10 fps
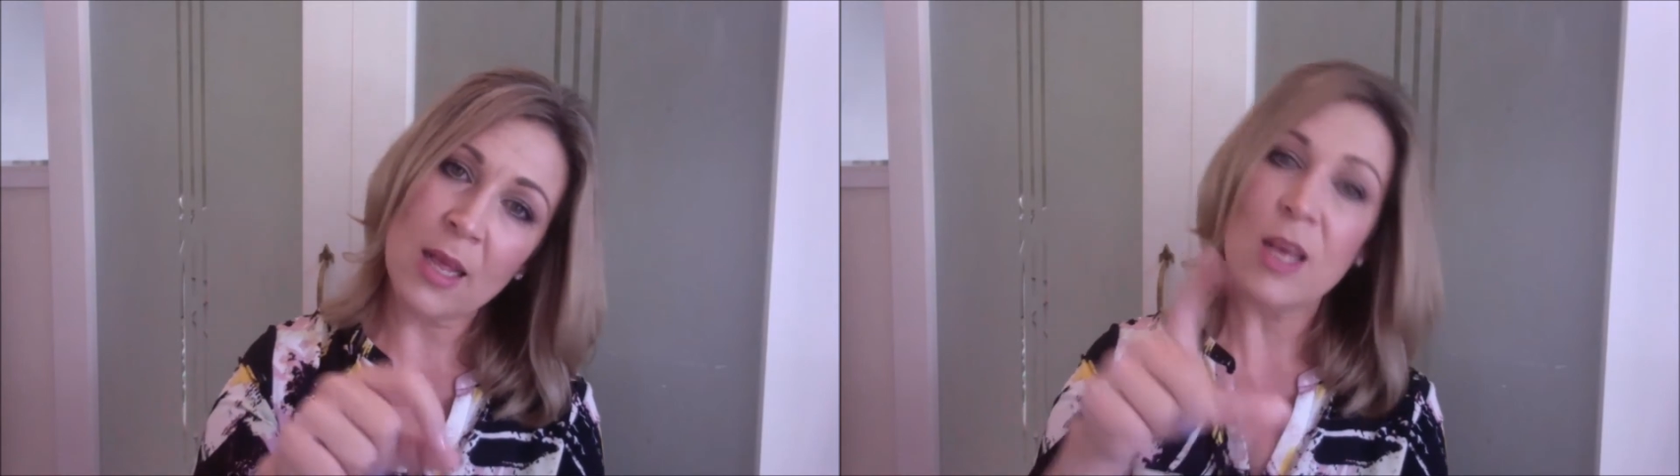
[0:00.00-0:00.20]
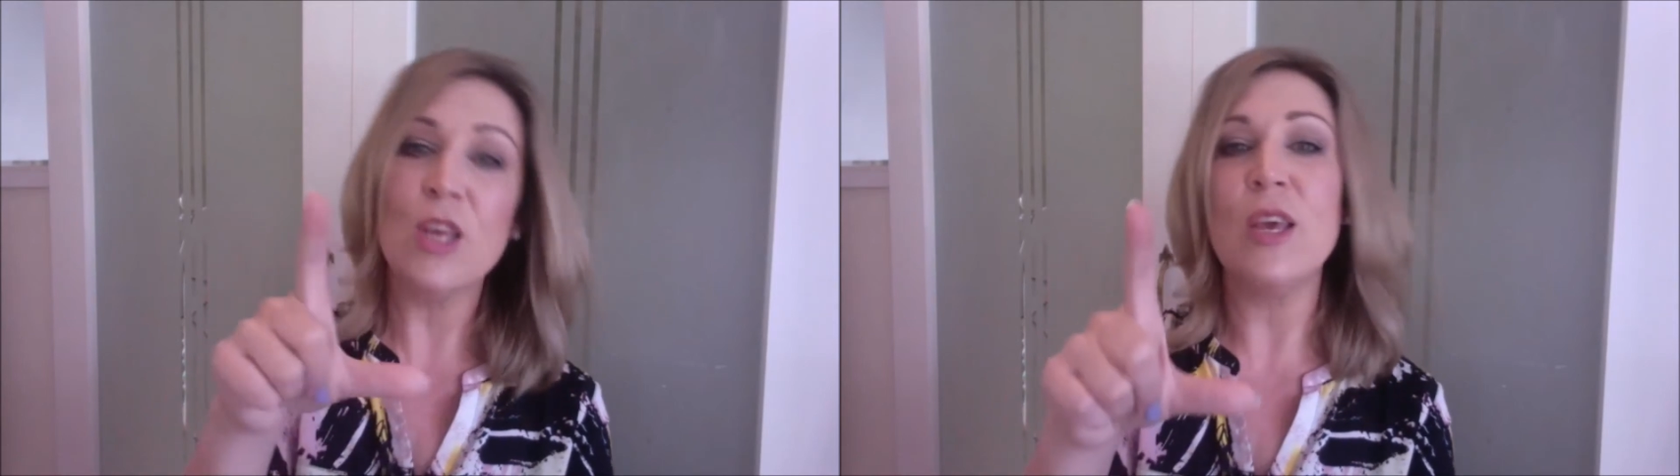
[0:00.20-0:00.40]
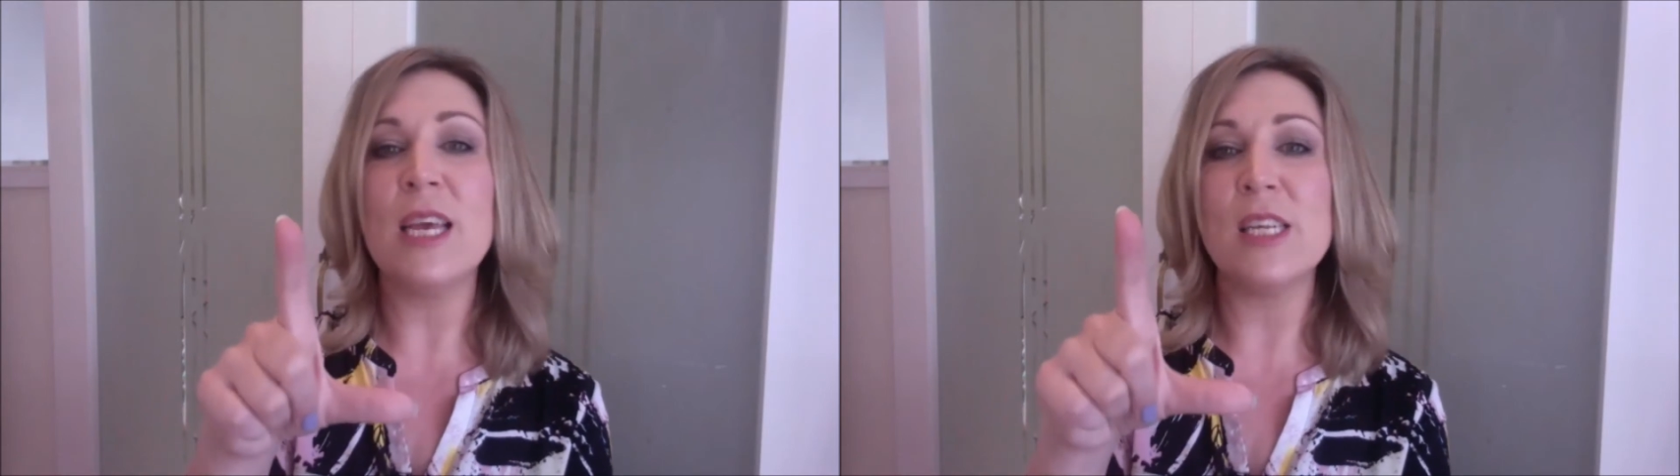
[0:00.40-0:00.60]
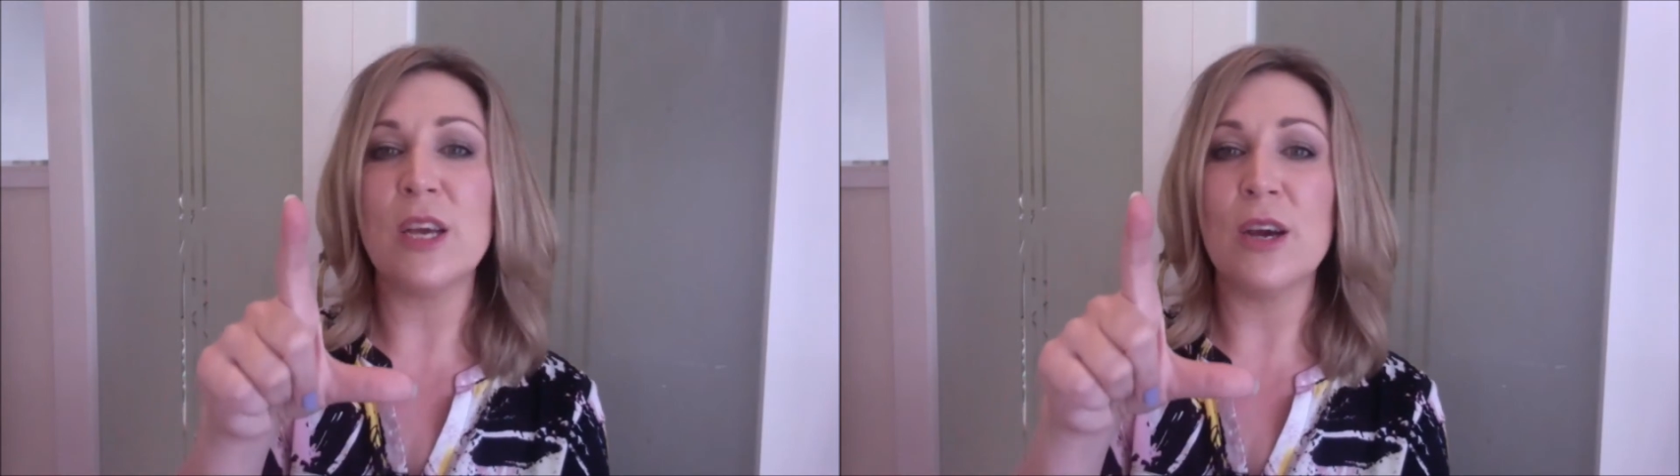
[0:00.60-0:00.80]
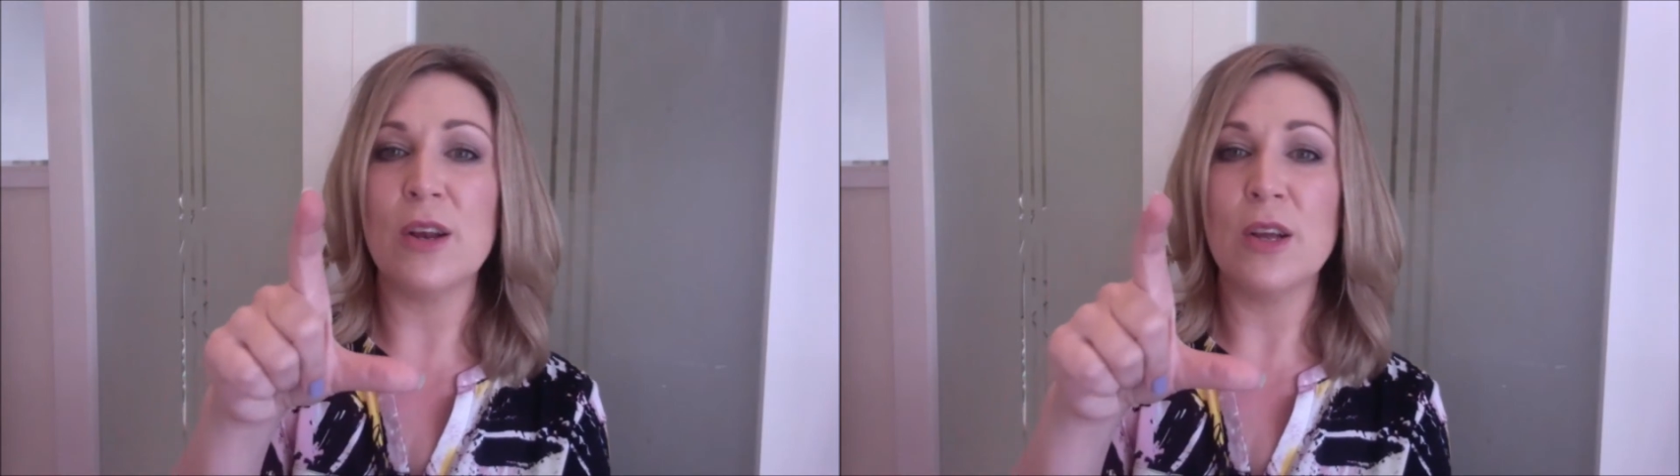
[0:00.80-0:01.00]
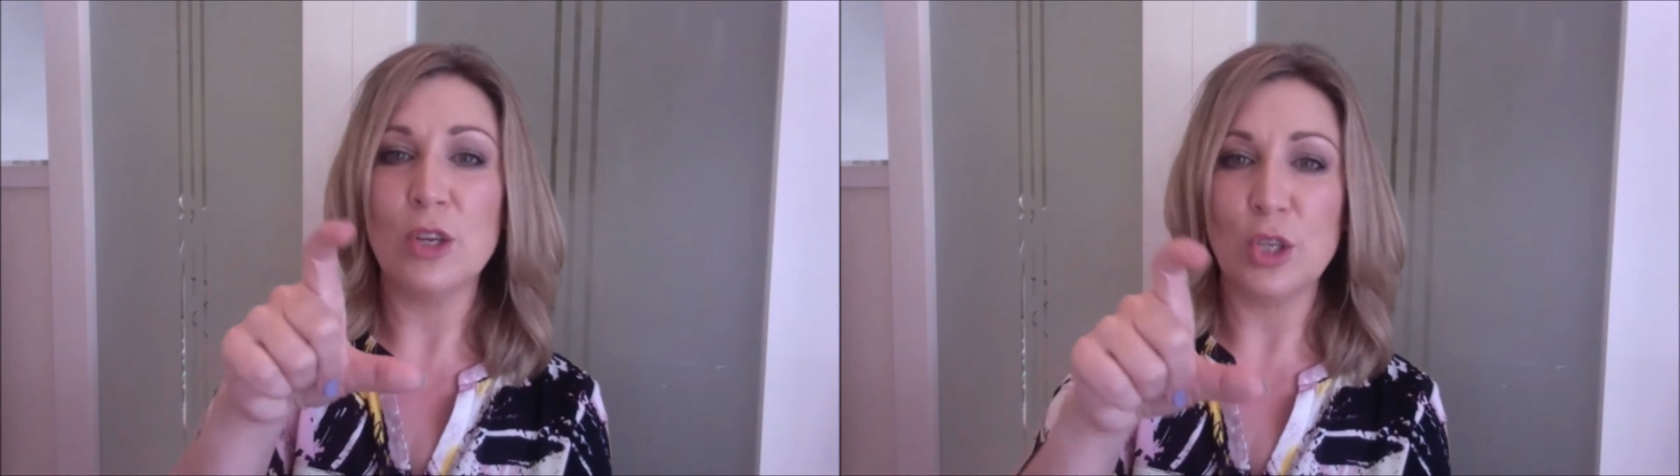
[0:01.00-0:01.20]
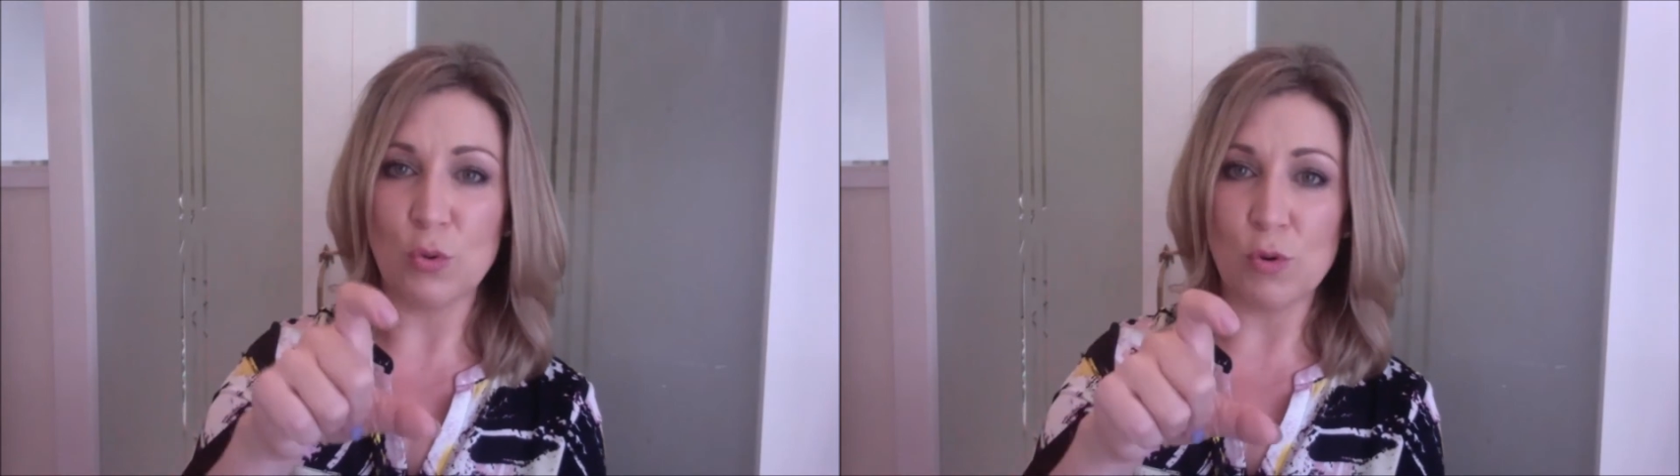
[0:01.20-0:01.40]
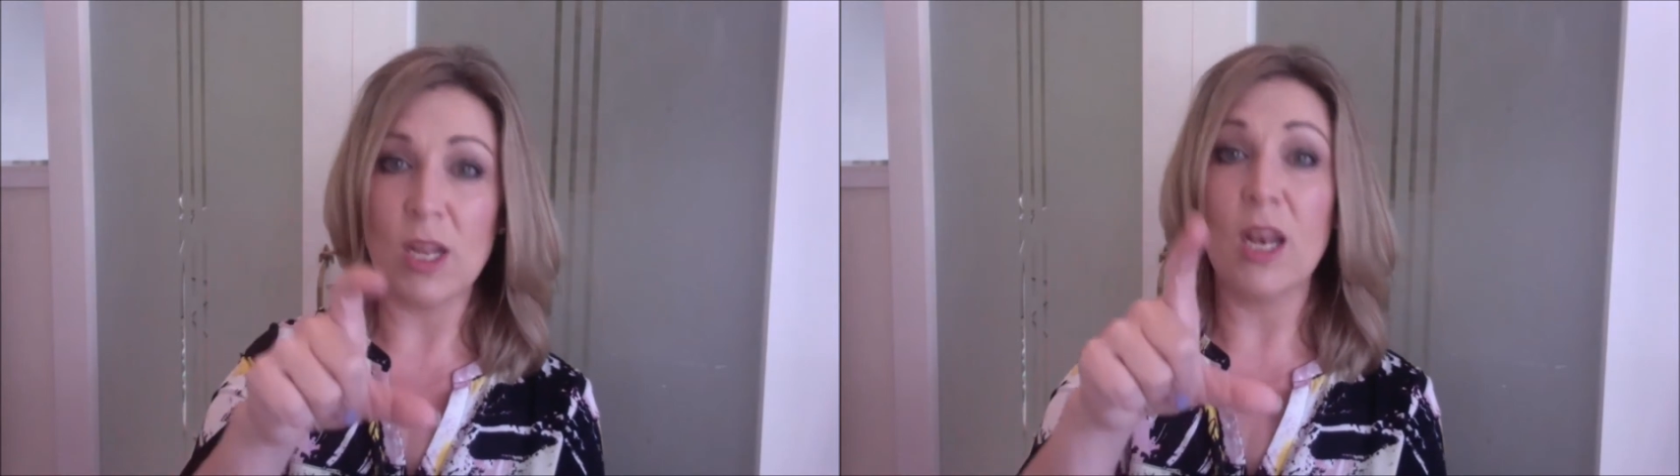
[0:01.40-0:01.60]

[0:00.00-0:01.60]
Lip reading: you get to go shorter,